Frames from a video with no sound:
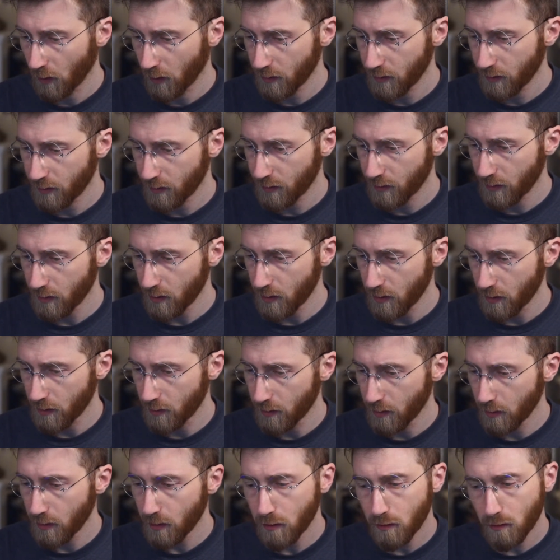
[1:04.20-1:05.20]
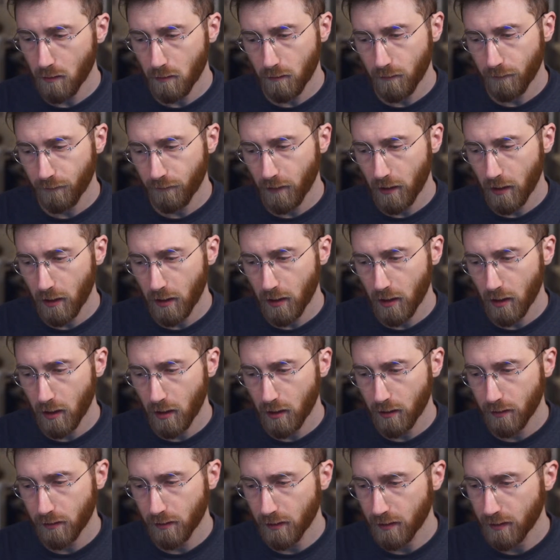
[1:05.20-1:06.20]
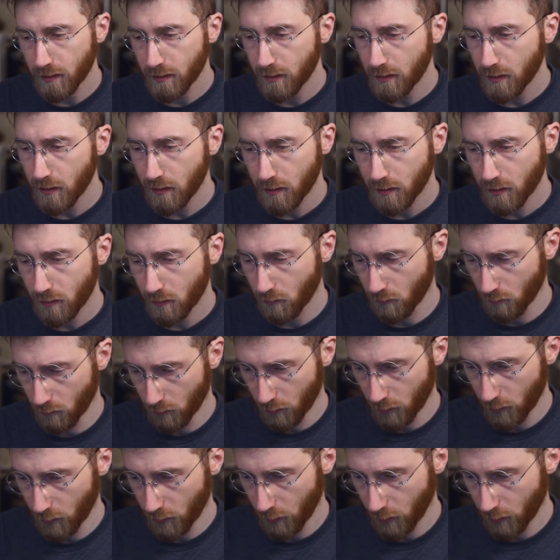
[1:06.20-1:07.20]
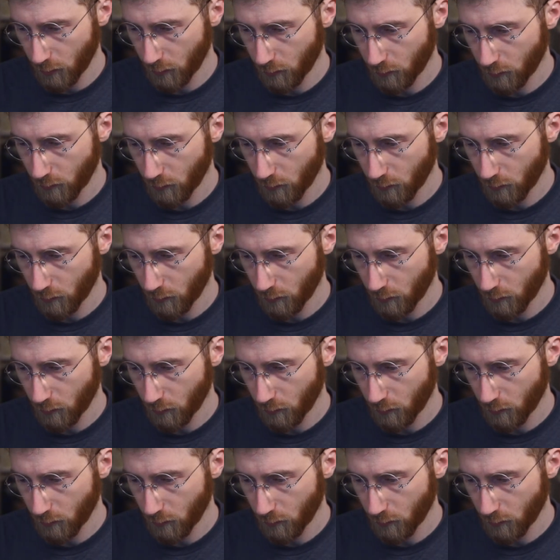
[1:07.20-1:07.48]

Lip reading: Let's see, did it notify on the Discord?